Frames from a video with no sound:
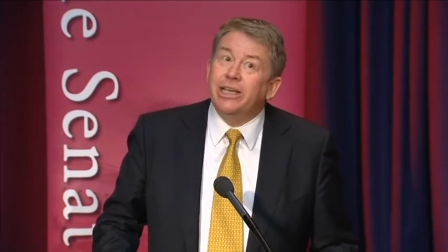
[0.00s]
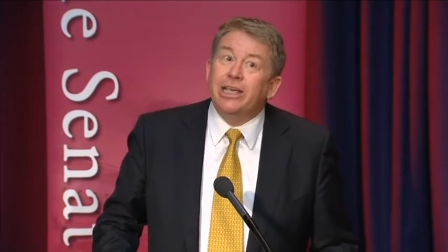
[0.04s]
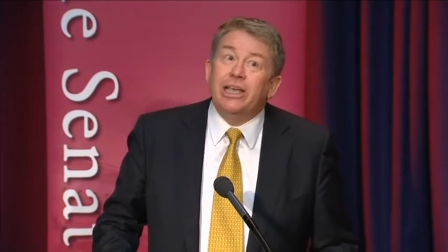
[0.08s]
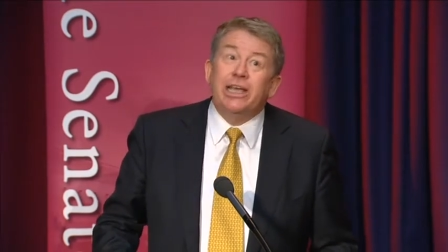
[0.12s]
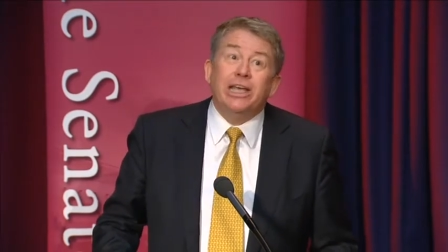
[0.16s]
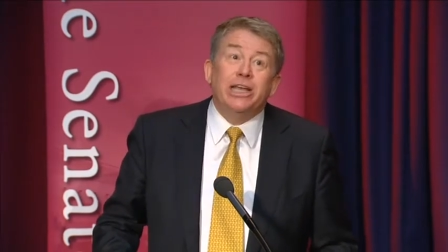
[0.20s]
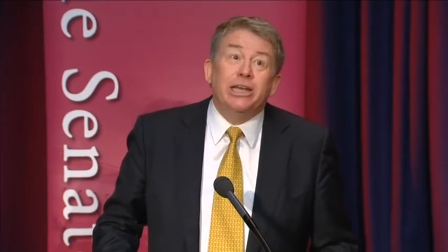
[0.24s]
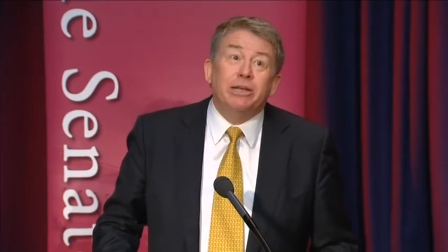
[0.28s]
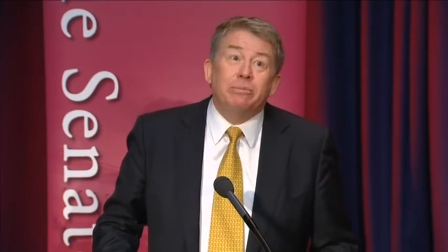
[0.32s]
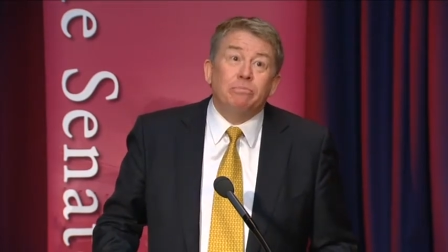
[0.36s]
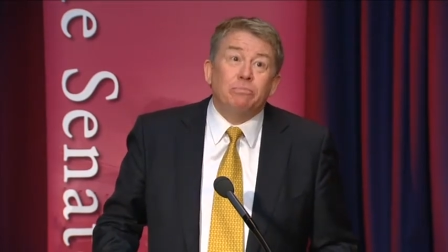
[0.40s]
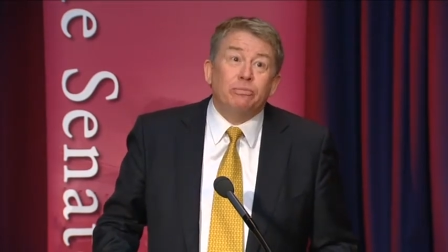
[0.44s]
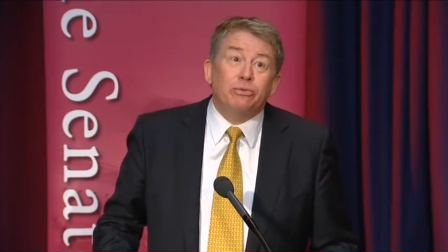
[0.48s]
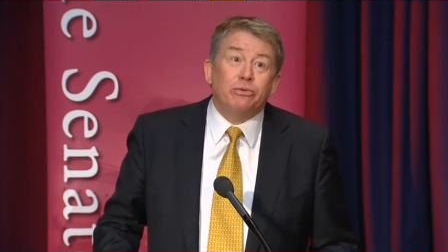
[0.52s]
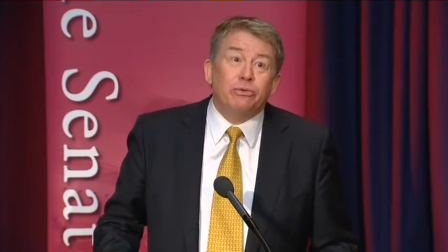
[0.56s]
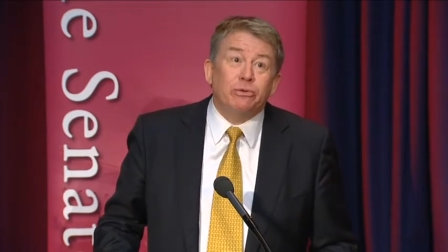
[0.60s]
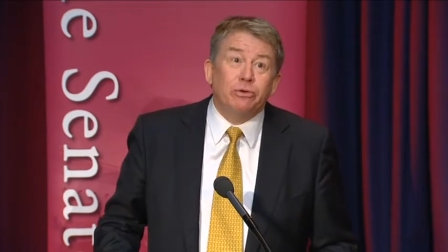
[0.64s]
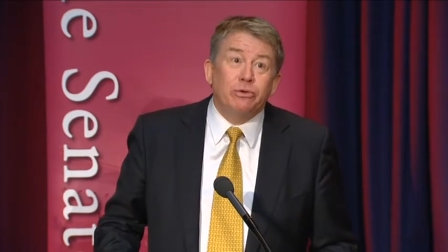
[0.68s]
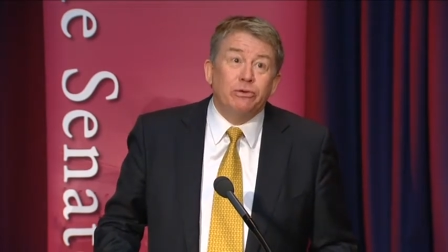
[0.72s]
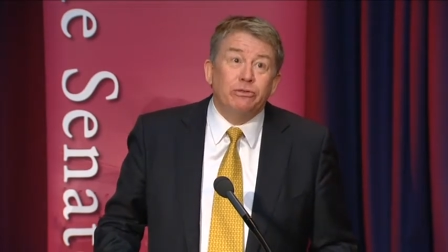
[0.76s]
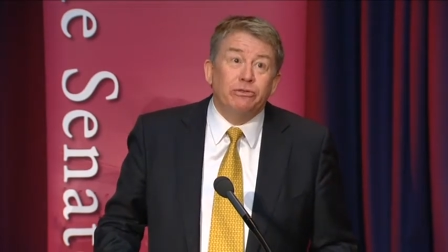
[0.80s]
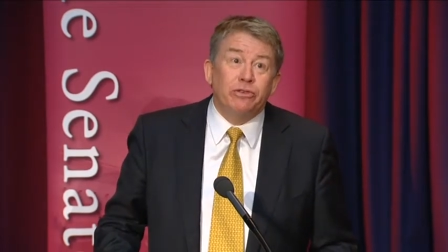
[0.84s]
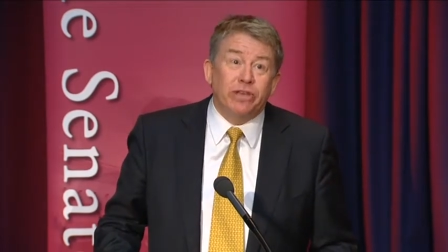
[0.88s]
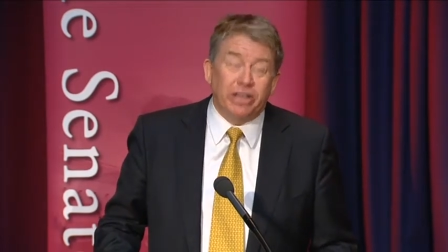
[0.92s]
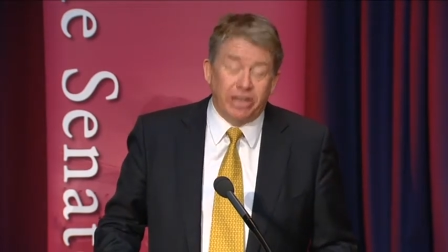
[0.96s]
in
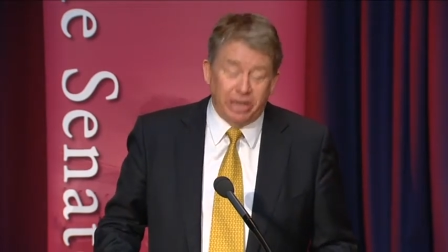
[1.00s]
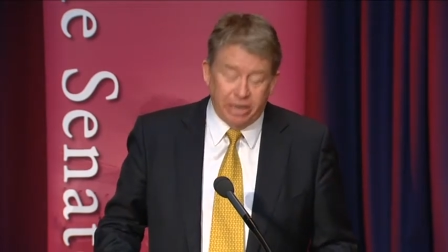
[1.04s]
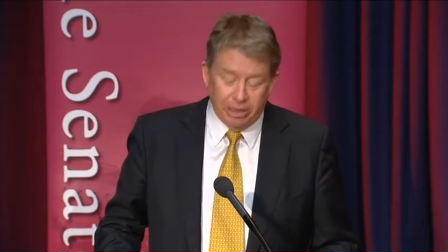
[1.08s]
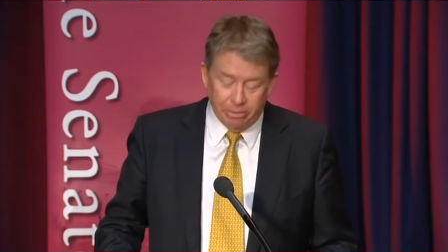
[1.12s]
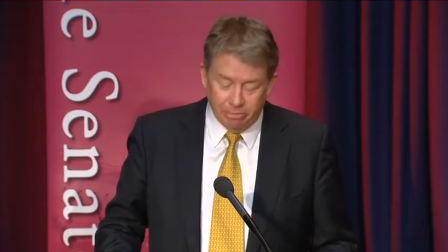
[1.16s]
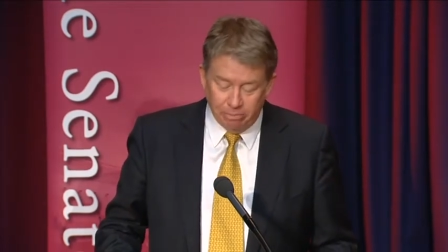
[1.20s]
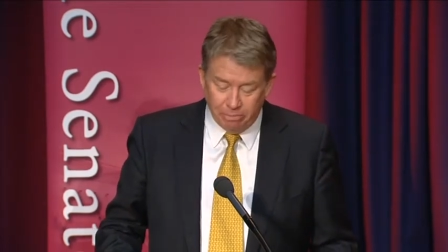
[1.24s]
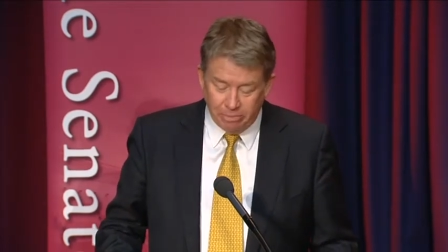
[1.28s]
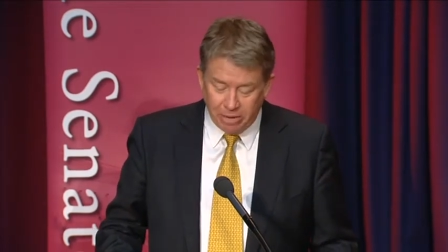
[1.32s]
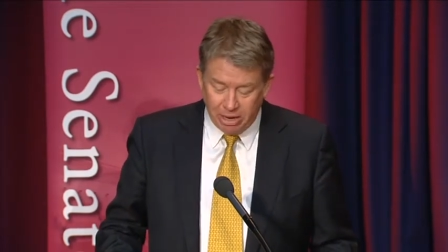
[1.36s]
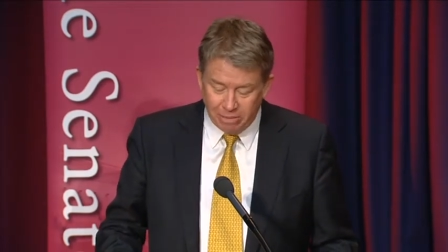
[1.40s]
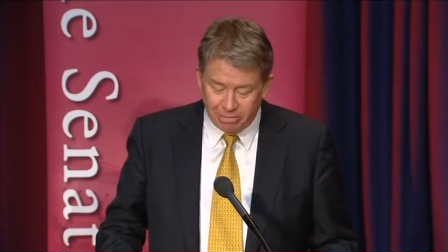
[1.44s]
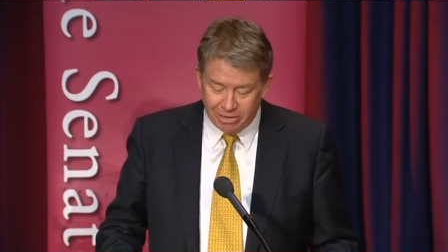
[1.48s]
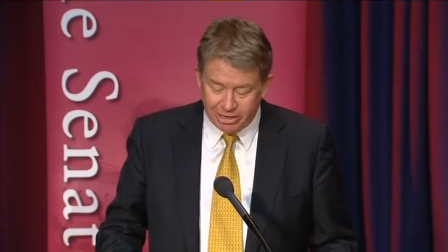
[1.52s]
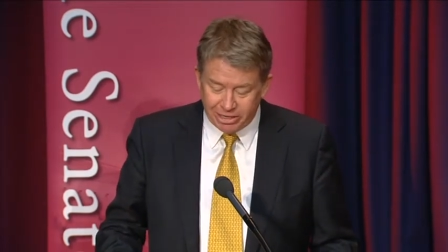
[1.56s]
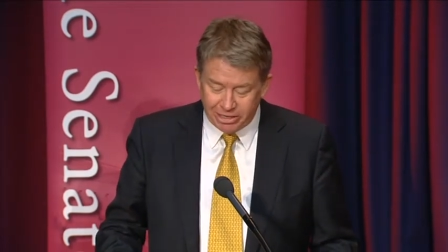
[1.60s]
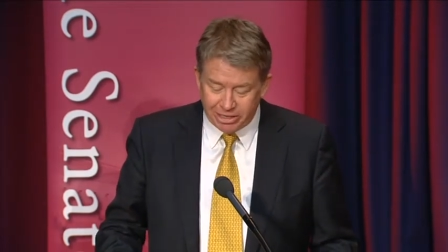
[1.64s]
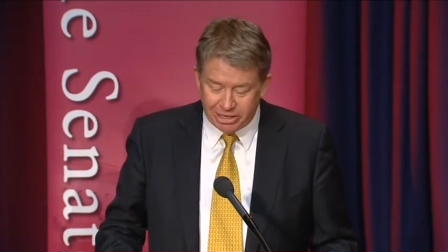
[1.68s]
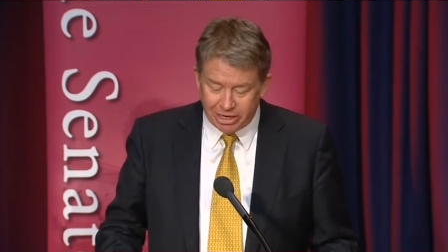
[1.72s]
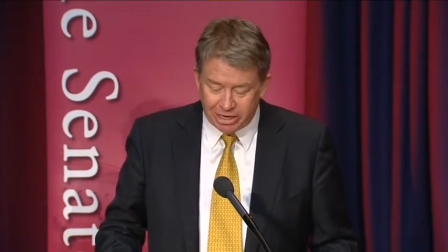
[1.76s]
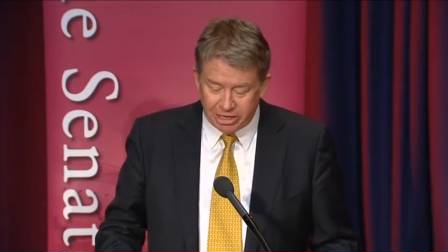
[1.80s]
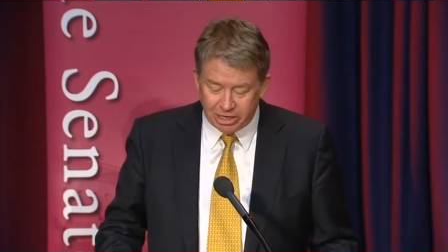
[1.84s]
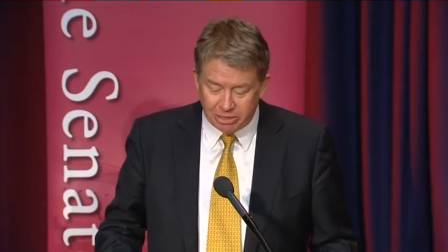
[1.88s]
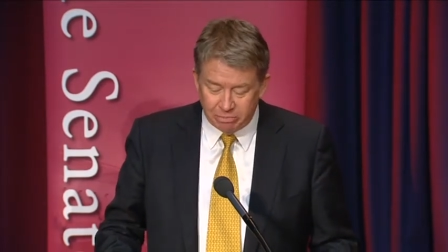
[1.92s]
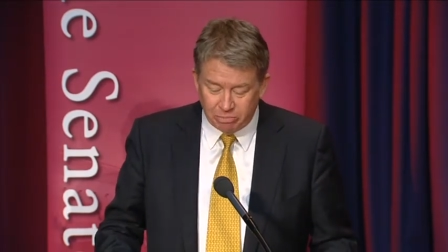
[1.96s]
improving public
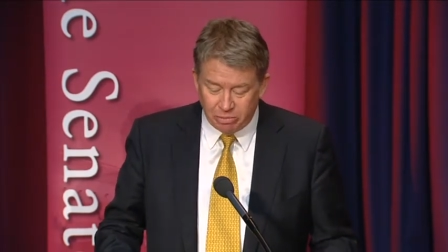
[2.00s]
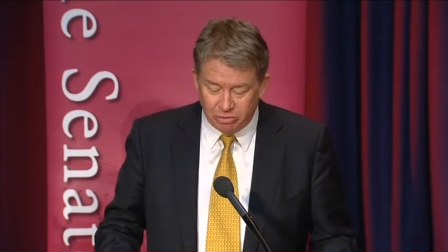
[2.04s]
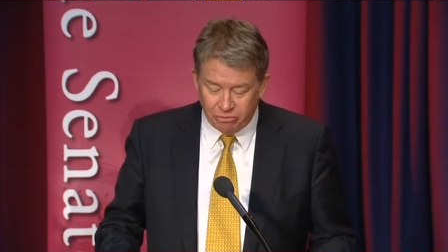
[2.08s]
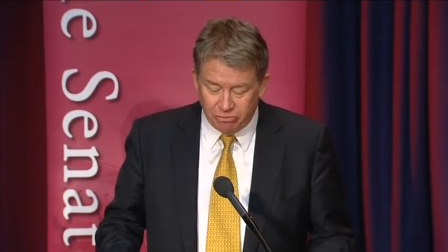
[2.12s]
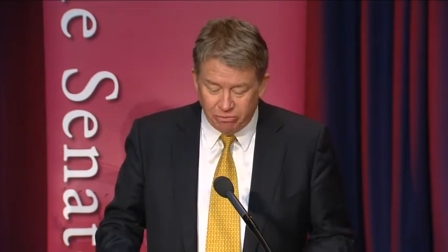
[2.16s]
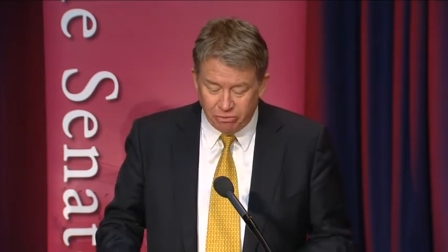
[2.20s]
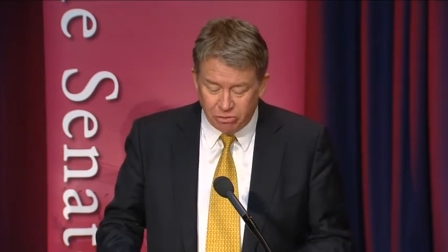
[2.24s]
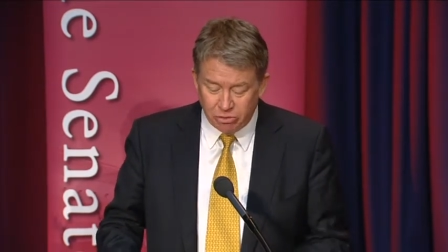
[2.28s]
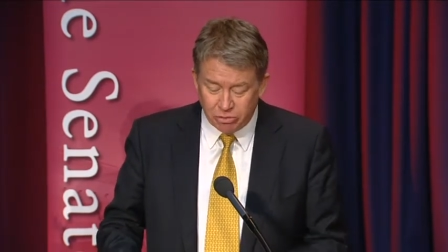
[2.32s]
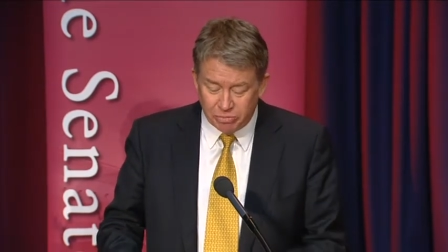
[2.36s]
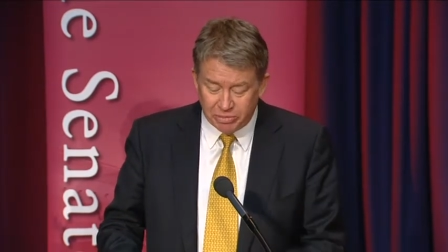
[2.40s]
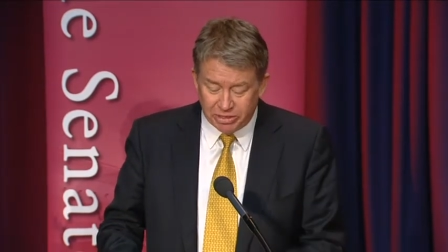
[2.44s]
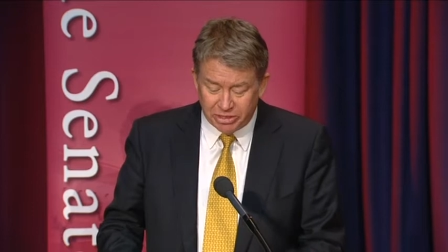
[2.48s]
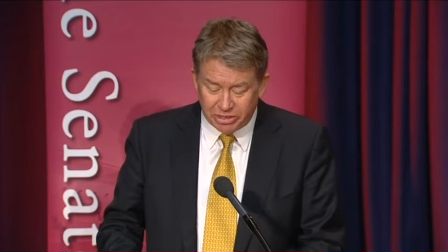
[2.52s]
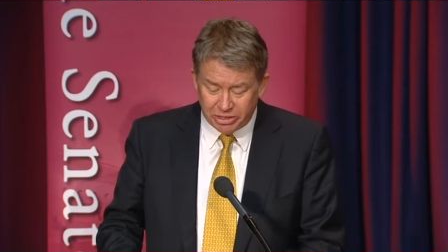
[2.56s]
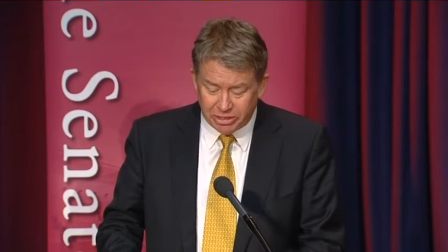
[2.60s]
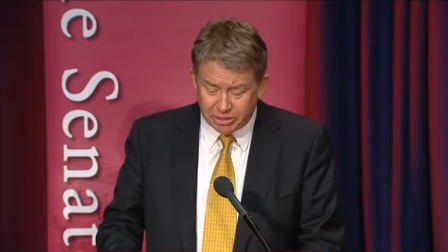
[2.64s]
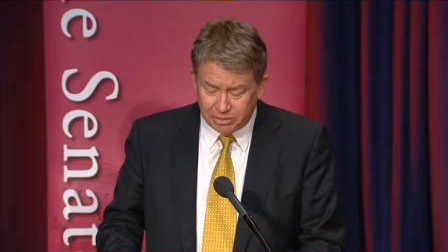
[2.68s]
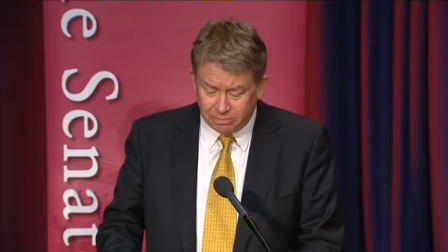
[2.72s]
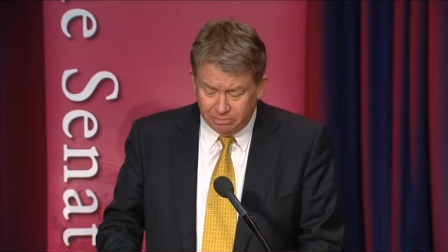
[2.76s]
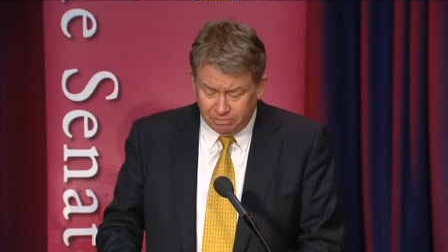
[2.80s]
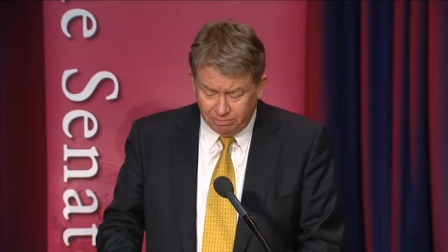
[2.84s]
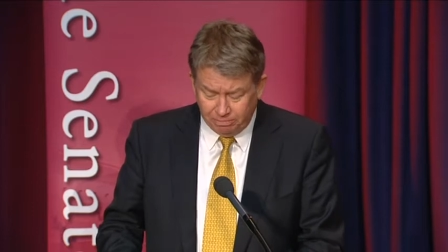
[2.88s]
sector performance.